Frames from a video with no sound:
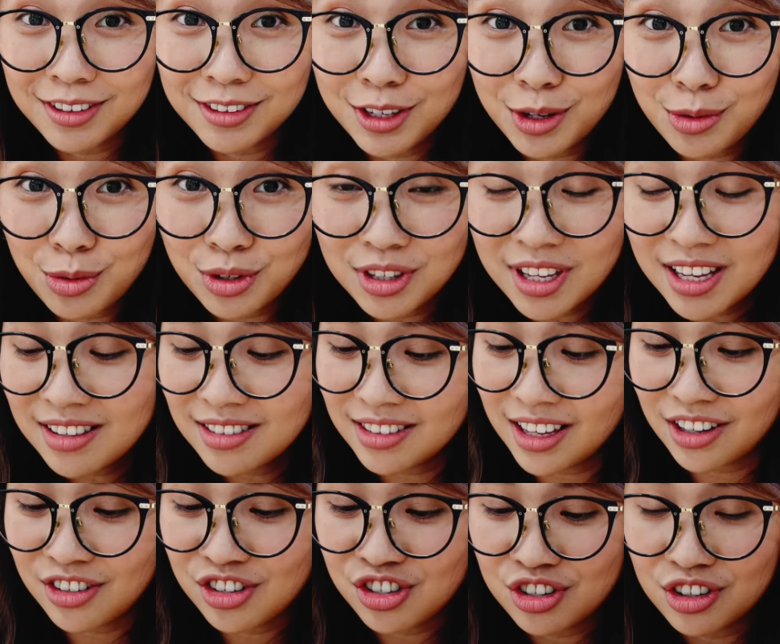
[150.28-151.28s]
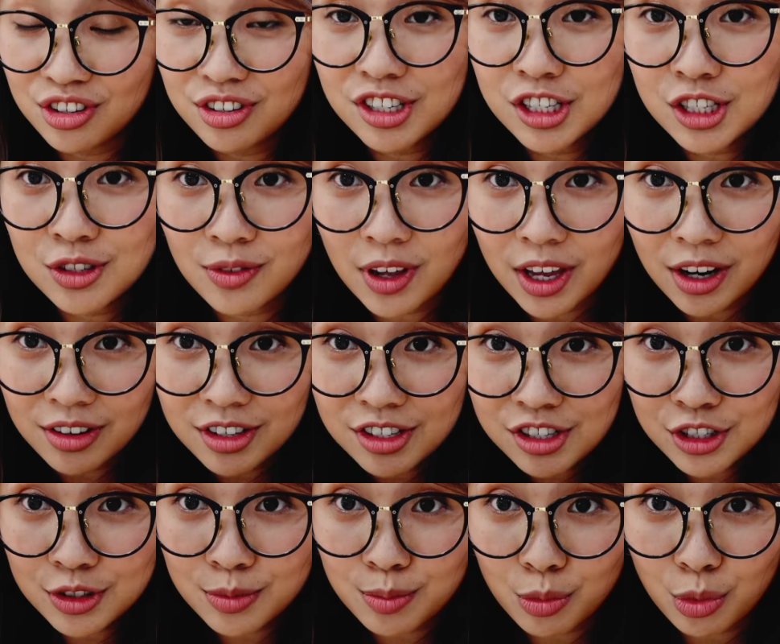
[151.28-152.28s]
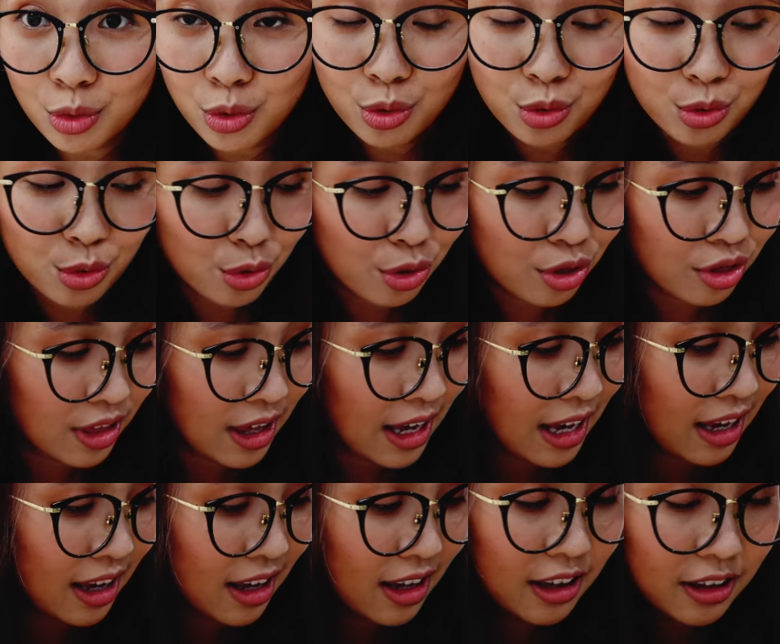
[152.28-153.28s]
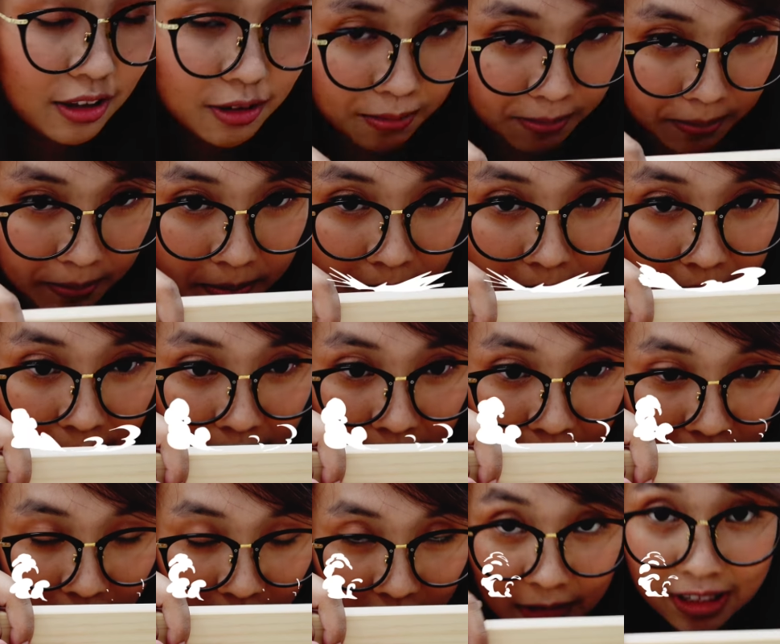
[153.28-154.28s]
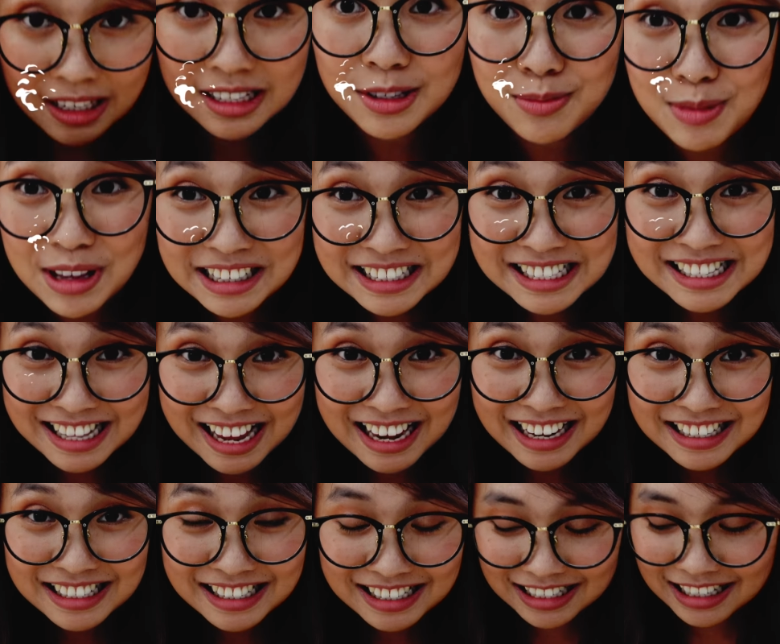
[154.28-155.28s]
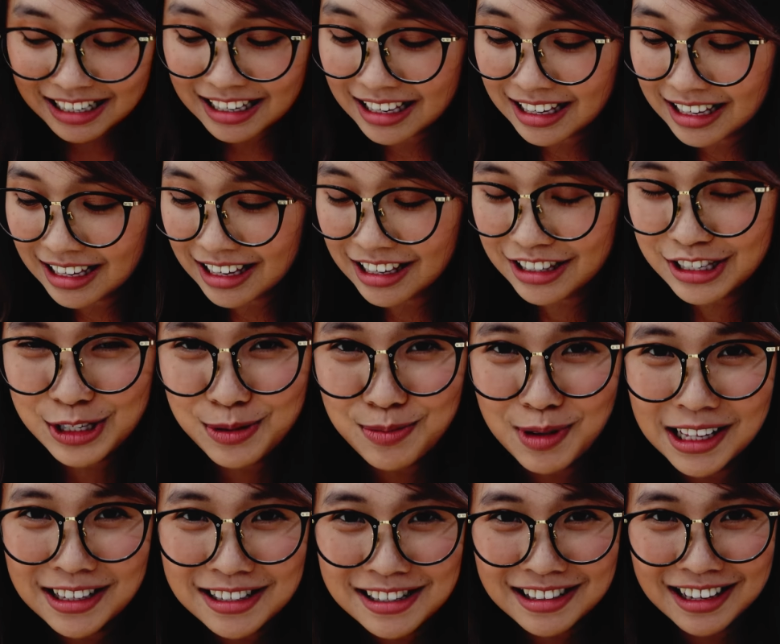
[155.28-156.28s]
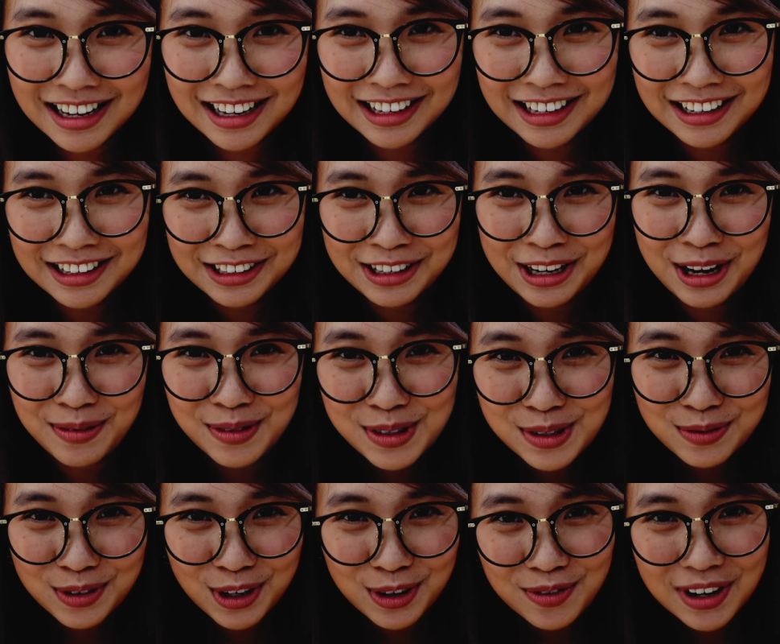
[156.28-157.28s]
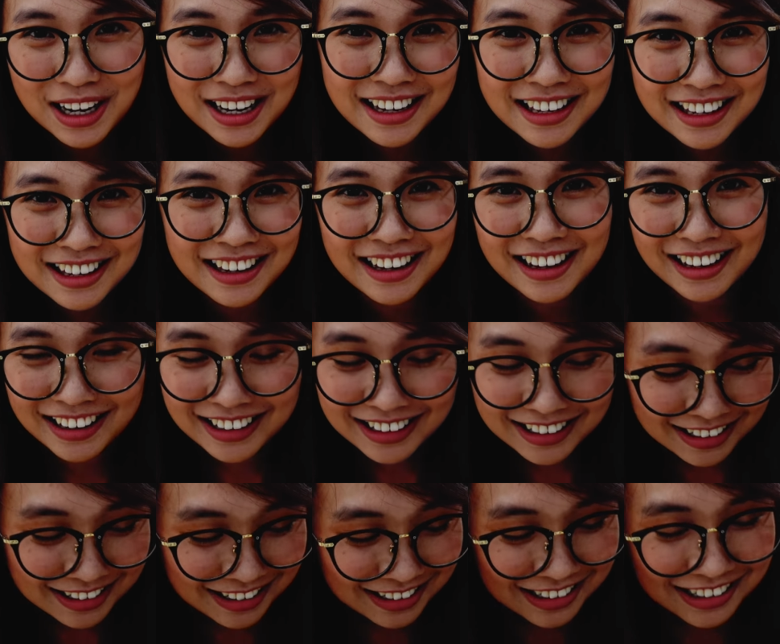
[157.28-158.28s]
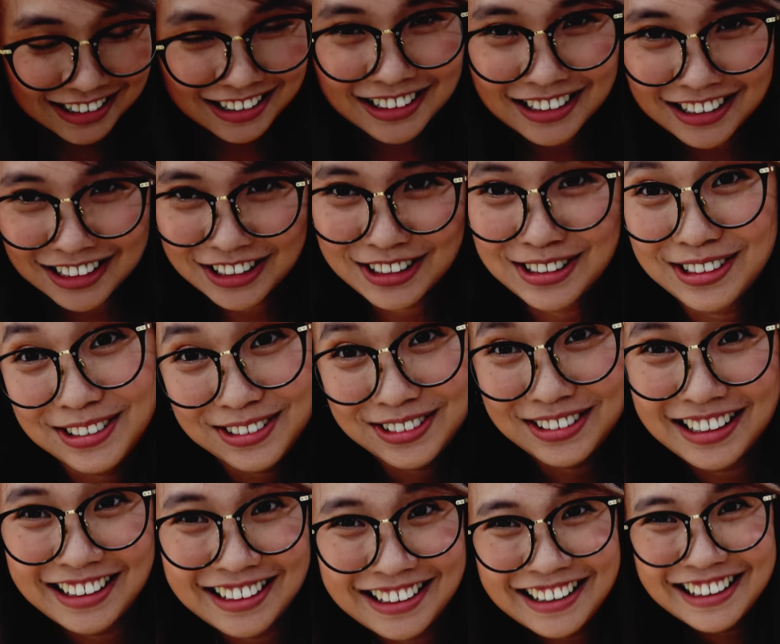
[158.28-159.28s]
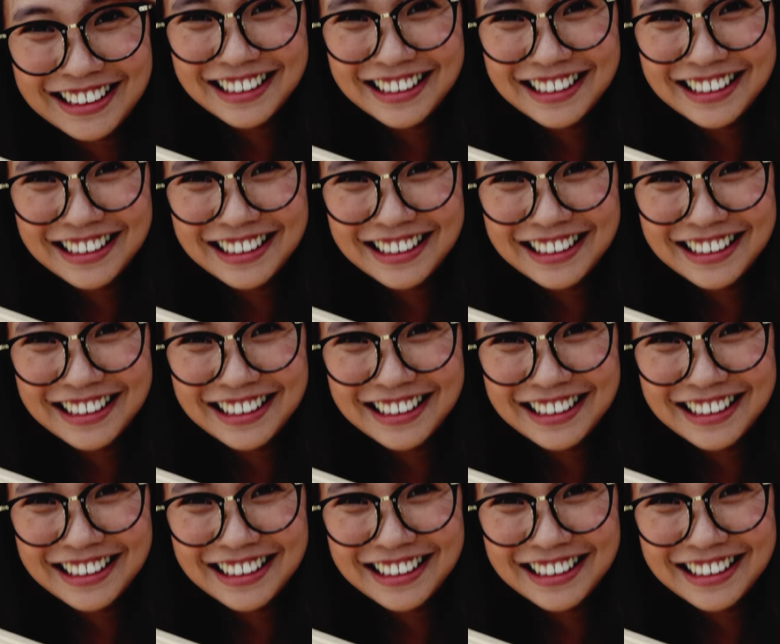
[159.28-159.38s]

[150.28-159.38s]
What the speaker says: The wooden texture is very smooth and smells nice. It smells like it comes from IKEA. So, yeah.